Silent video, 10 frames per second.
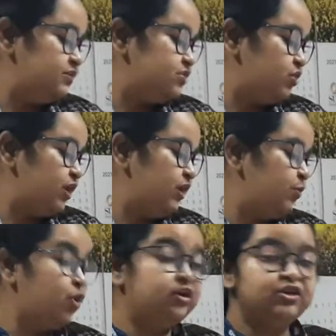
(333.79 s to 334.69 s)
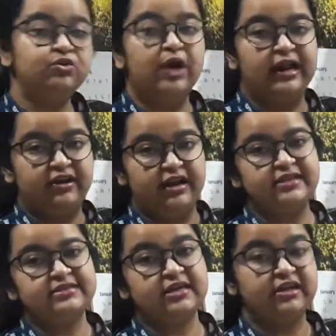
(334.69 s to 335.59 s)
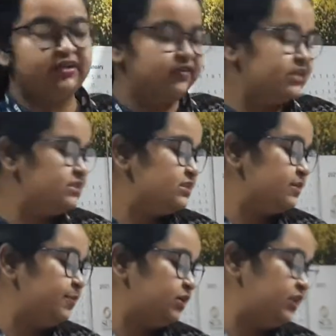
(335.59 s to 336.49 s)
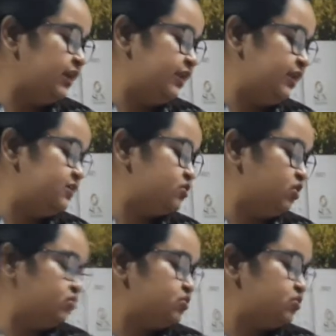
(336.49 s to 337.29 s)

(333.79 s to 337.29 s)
so he wanted to address the grievances among the Indians also.